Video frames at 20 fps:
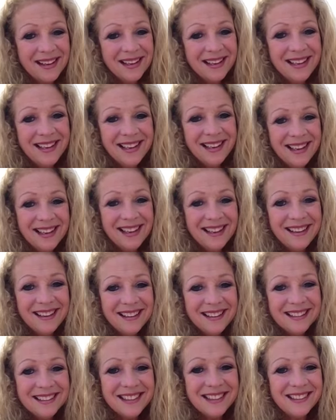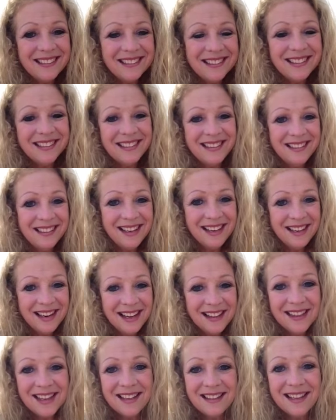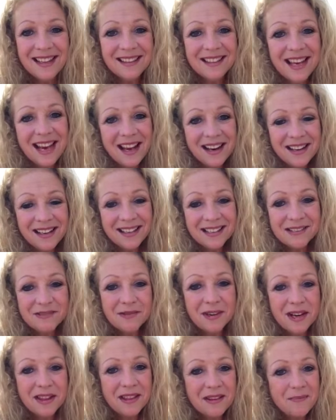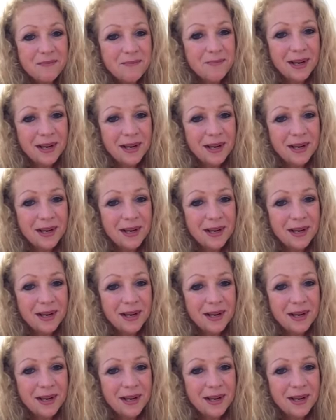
yeah, it's all good. And I think that that is one of the